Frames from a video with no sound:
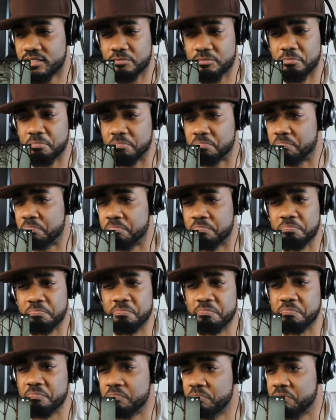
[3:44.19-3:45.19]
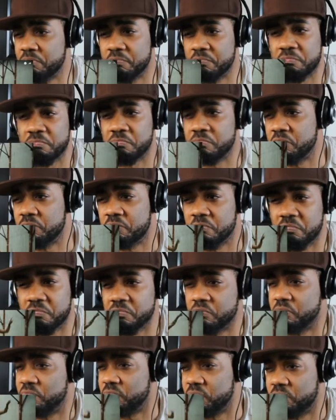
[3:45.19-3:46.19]
No supplies, no food. Next, the
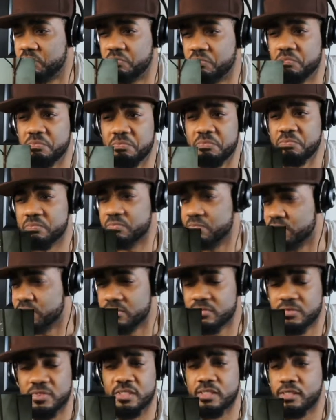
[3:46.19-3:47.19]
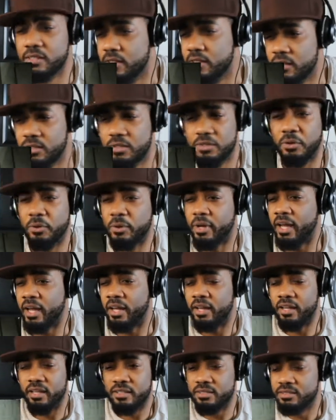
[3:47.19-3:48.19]
world's going cannibalistic. Going
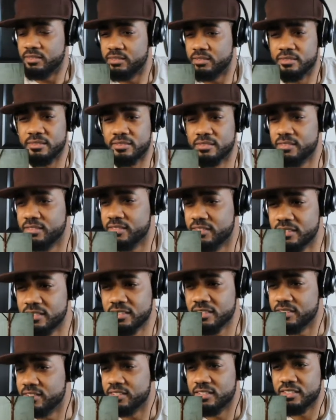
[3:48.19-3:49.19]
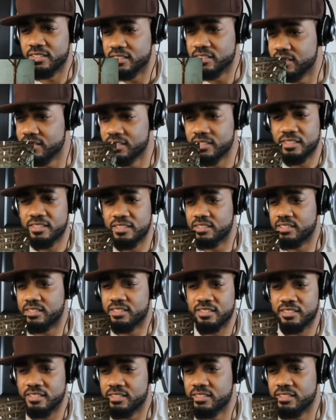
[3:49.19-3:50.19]
crazy, we all stuck on our phone. The
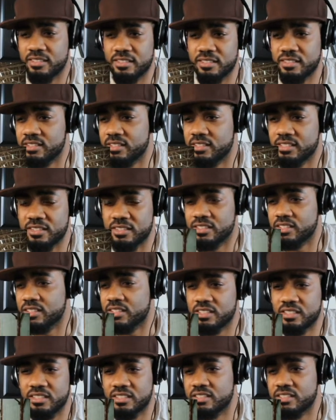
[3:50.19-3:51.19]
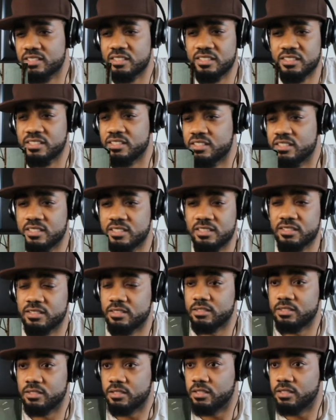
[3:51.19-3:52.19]
quarantine, Macaulay Calkins, this a movie. We are
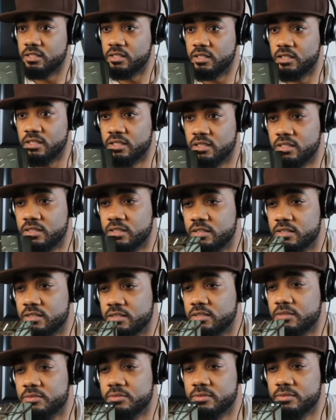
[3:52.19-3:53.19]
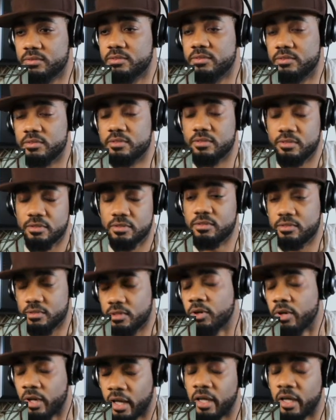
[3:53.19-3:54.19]
home alone. We got...
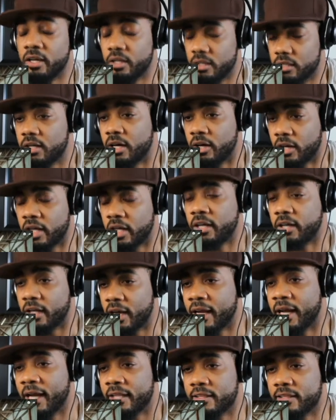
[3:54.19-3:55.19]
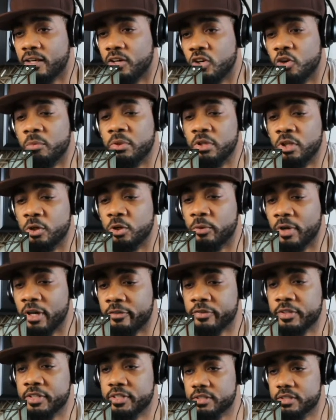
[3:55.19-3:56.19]
Okay, I got that Home Alone
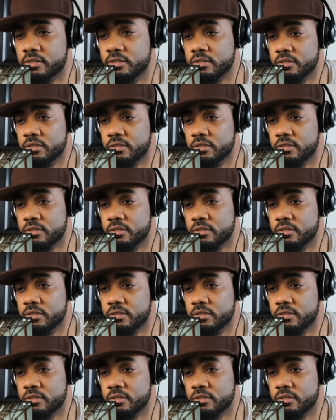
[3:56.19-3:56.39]
reference.